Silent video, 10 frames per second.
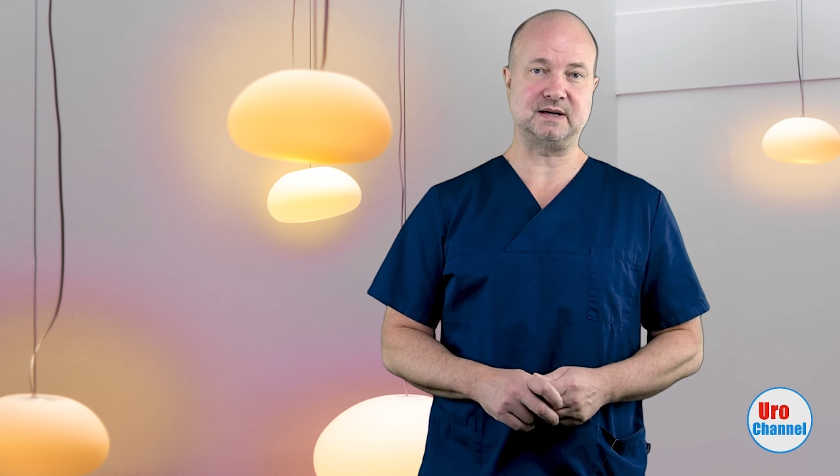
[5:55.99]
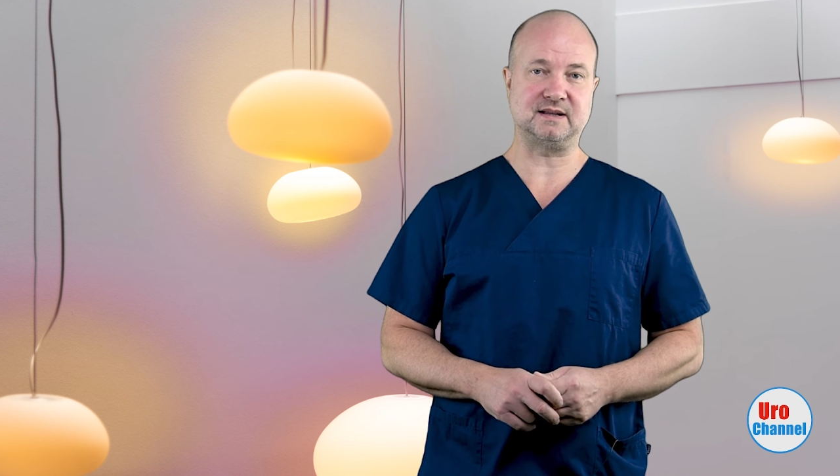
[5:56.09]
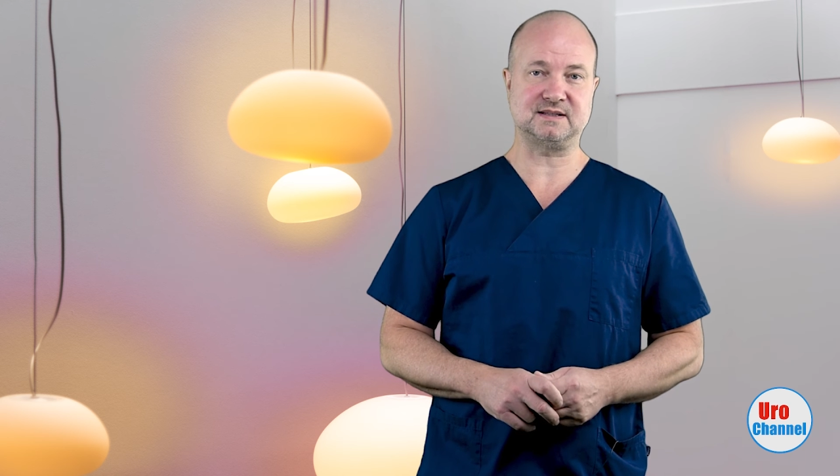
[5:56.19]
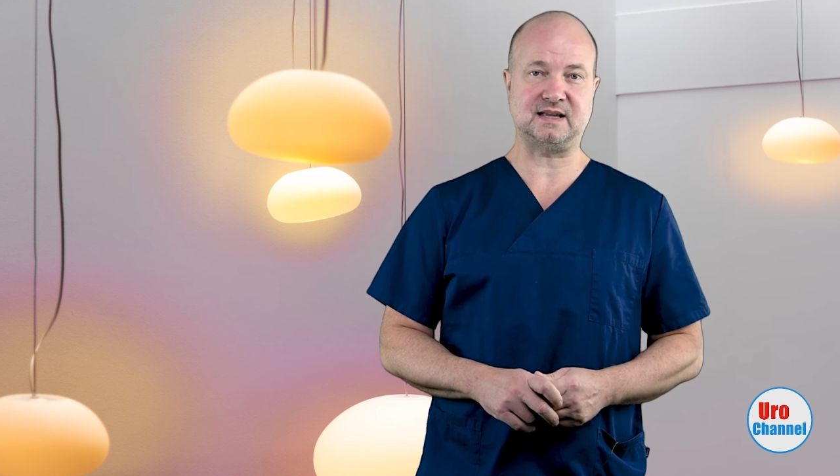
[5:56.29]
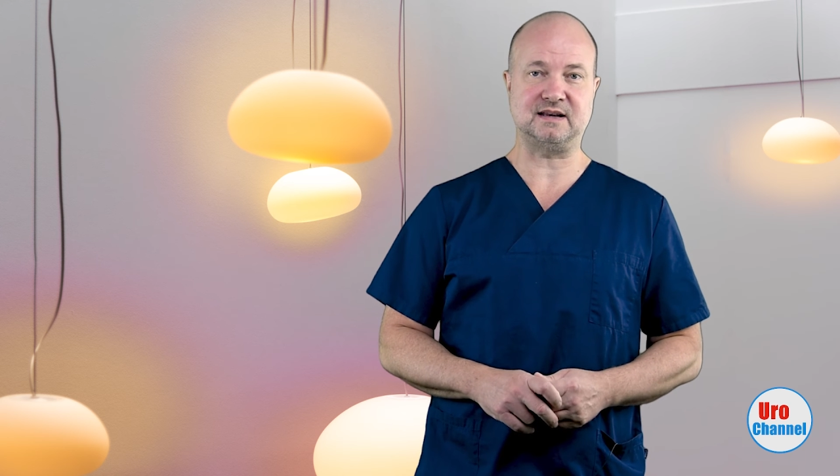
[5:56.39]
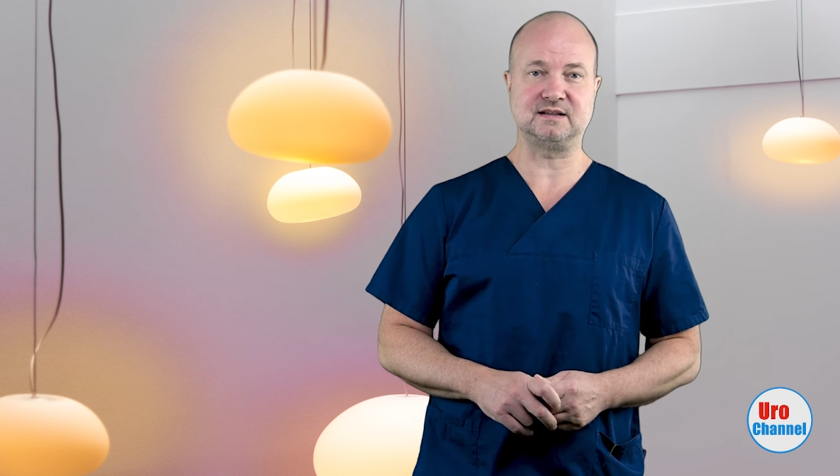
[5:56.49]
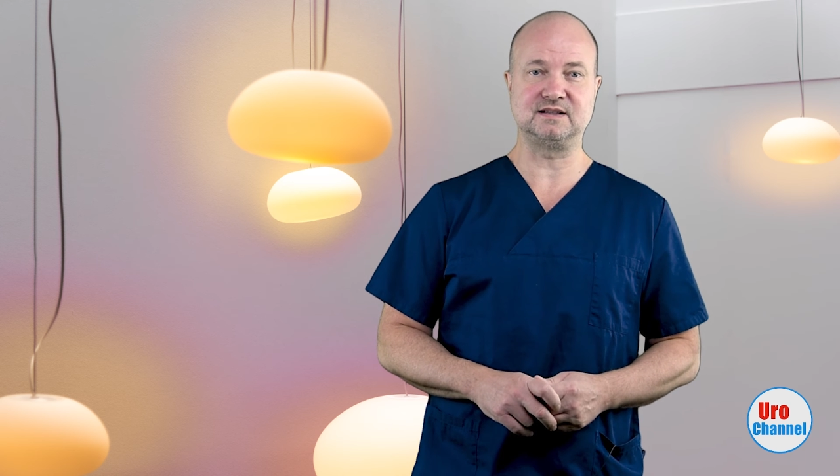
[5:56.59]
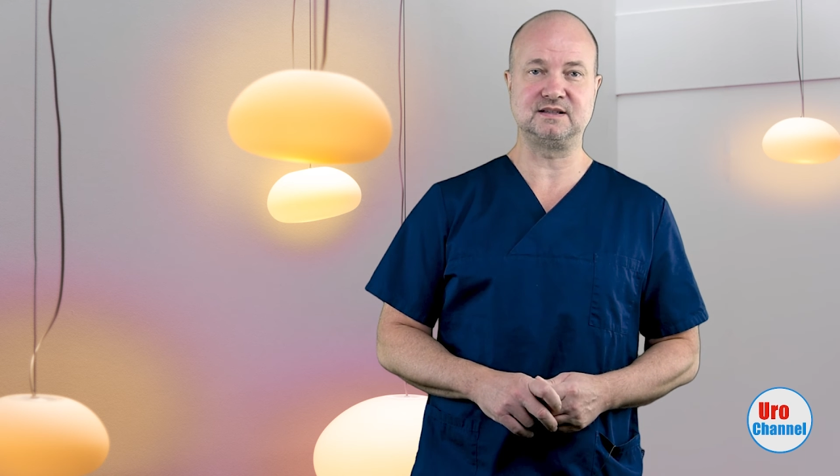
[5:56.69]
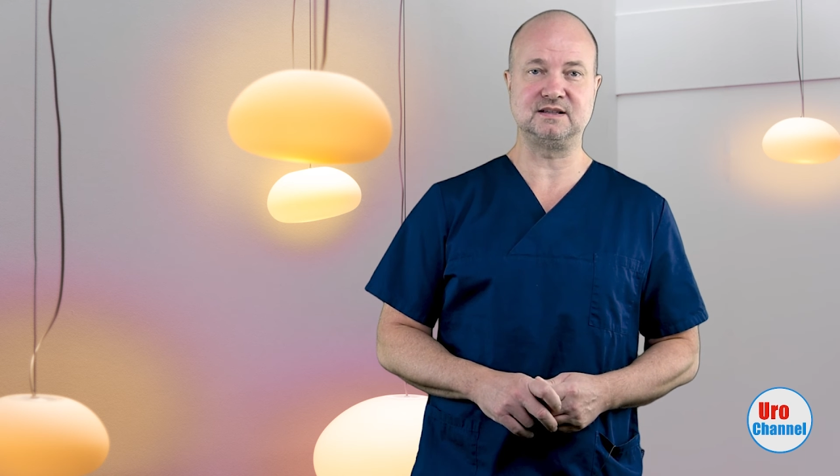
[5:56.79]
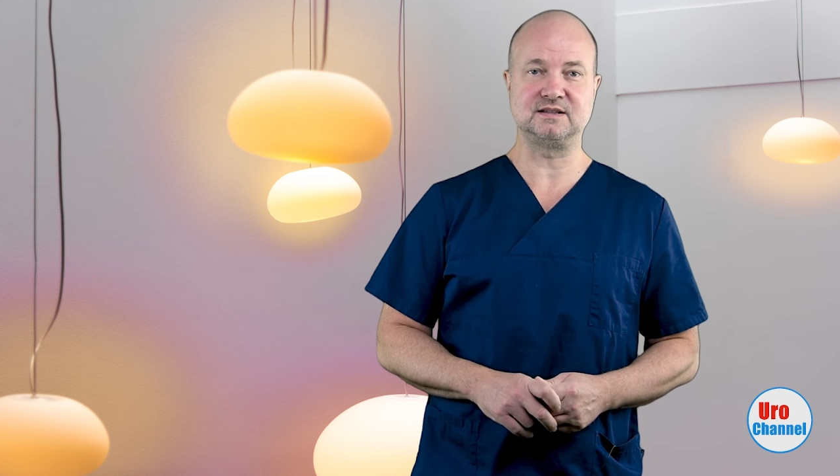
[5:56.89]
metastatic
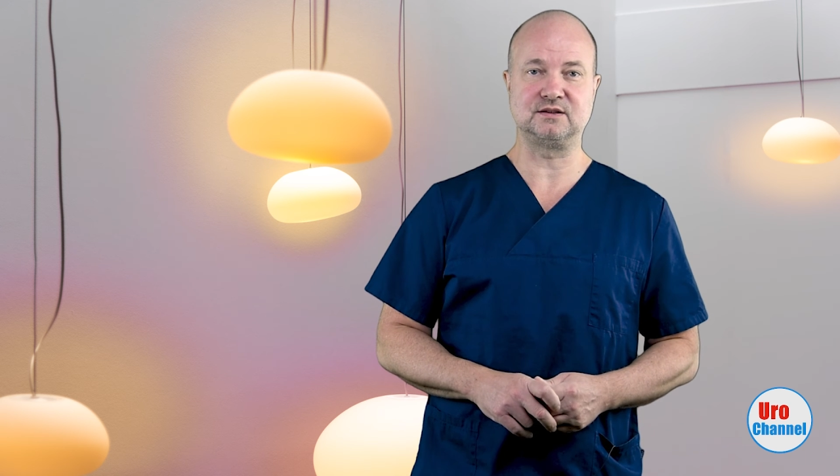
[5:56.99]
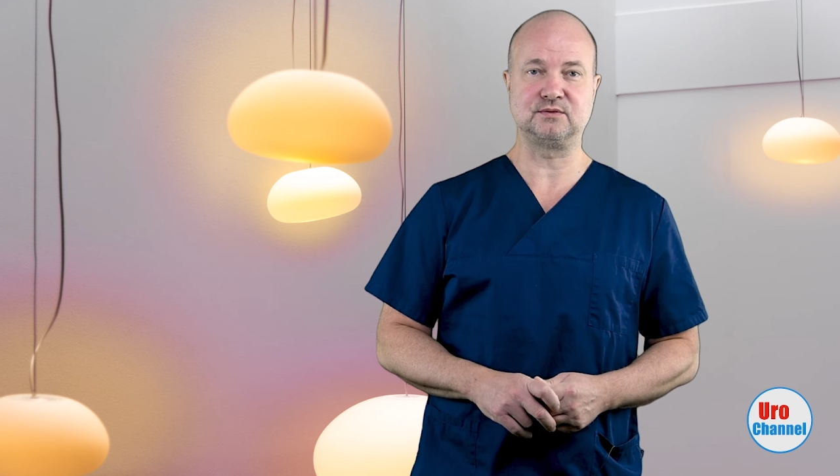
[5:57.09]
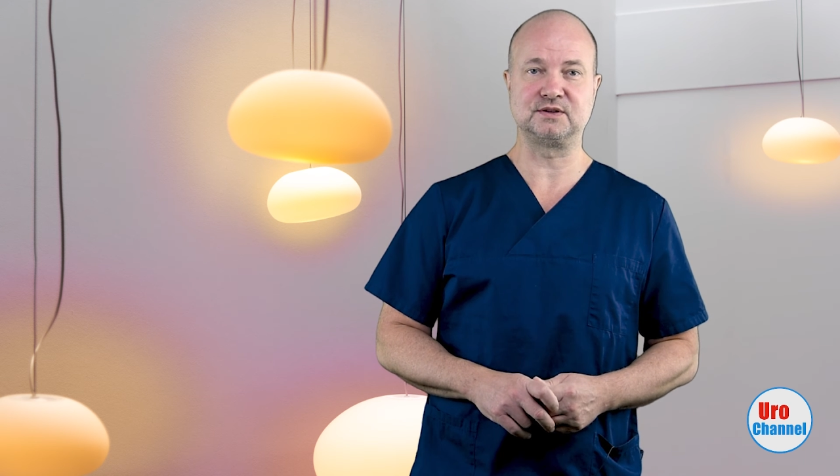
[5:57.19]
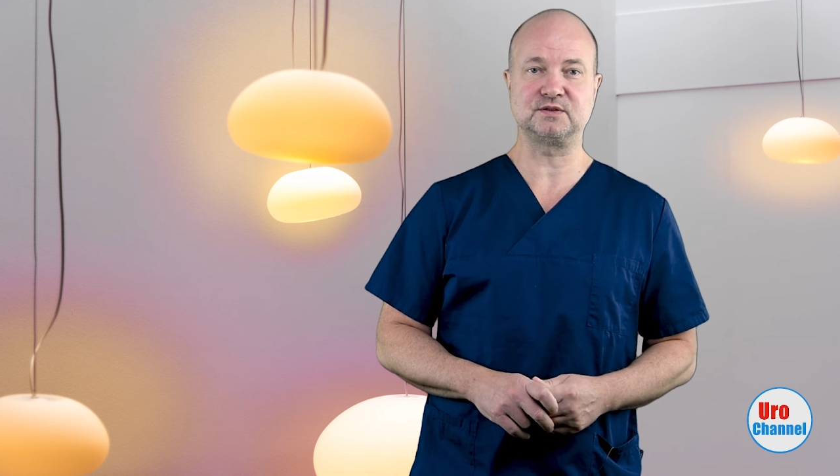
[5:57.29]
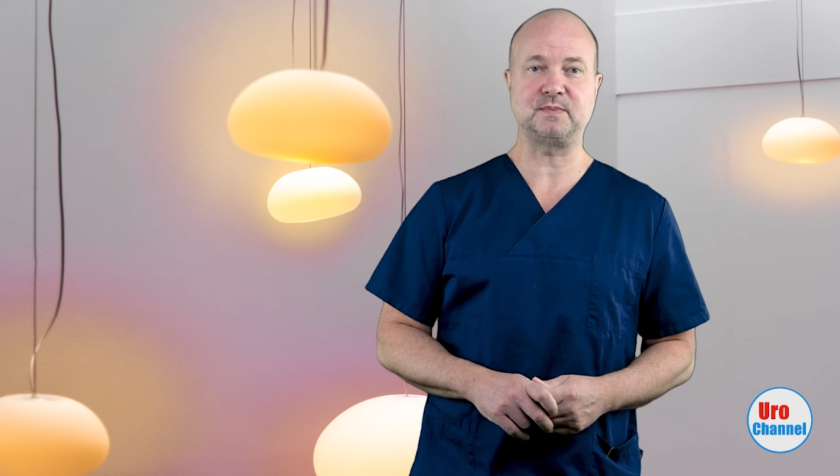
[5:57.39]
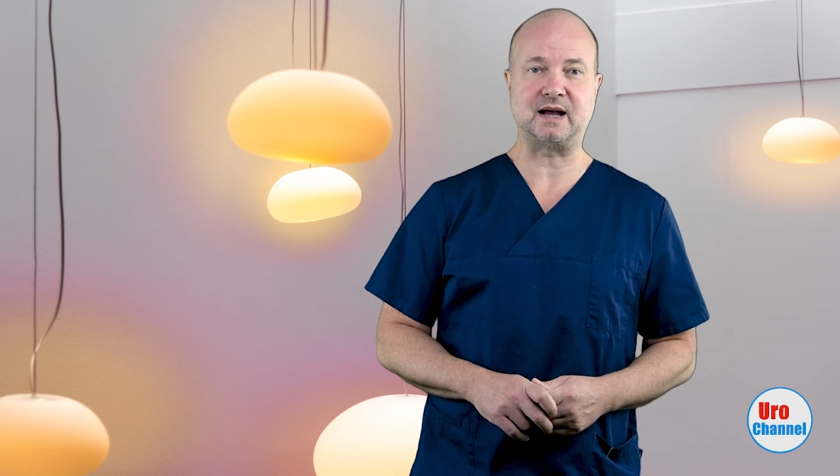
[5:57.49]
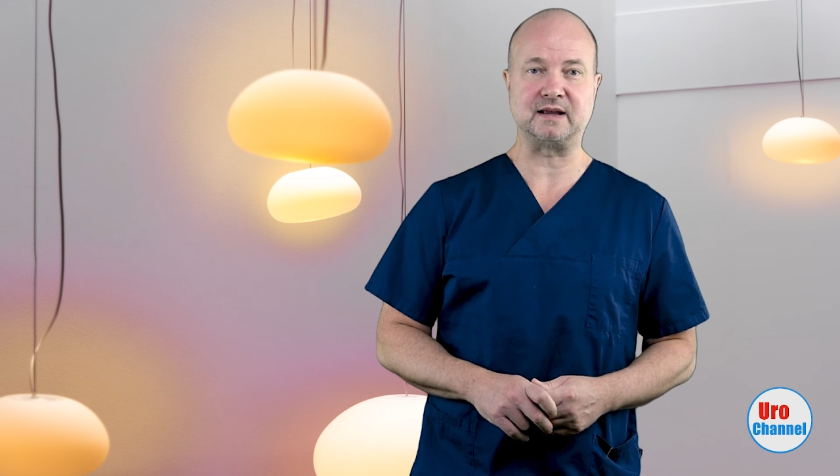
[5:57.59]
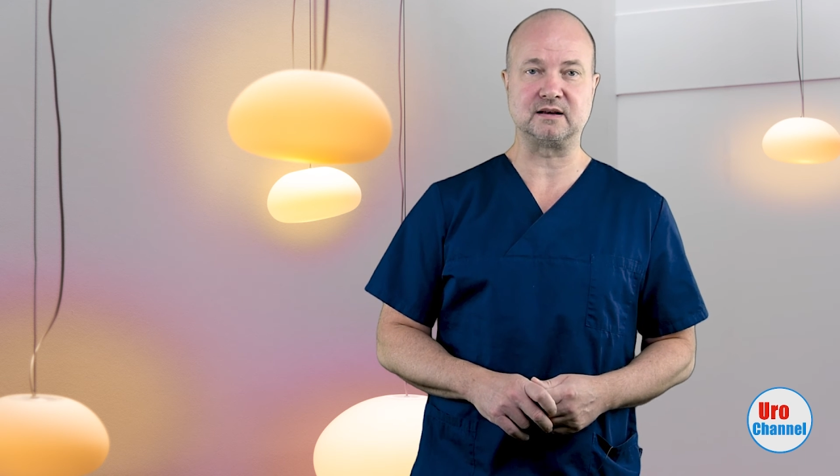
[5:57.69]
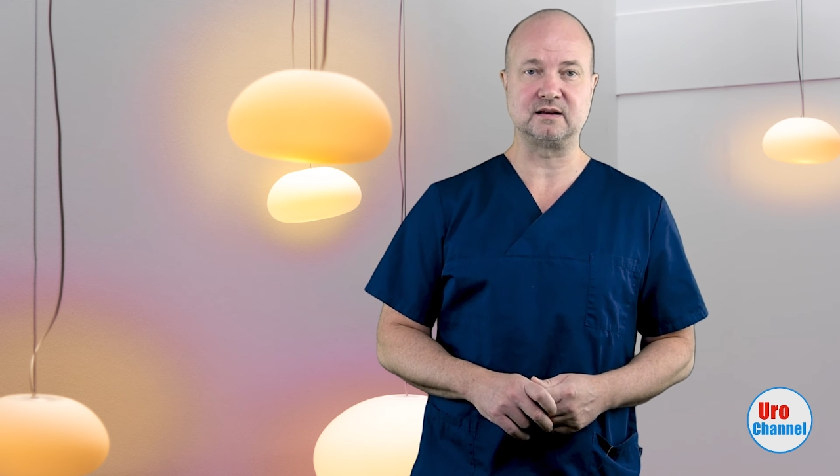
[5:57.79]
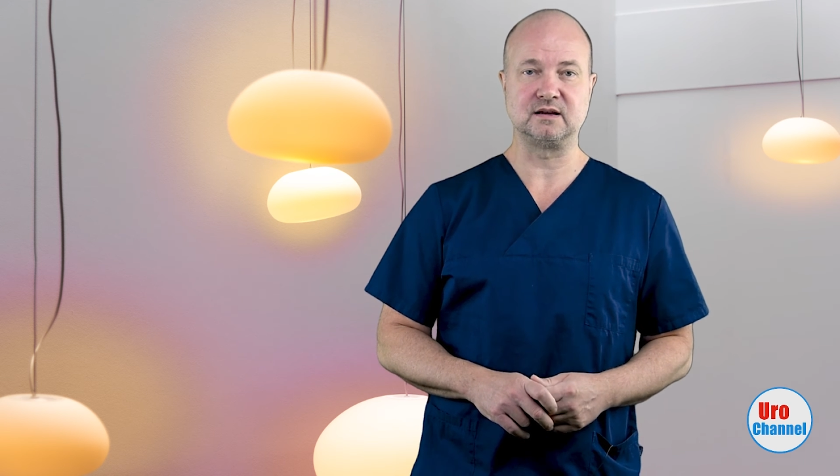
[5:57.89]
disease into the
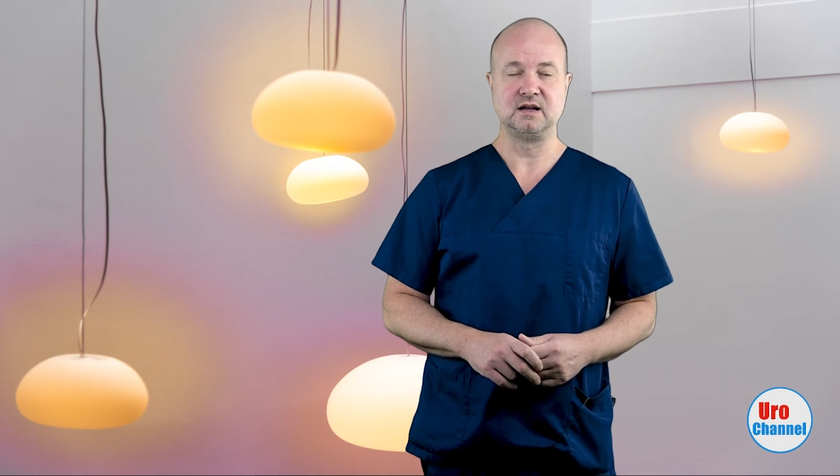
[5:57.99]
spine.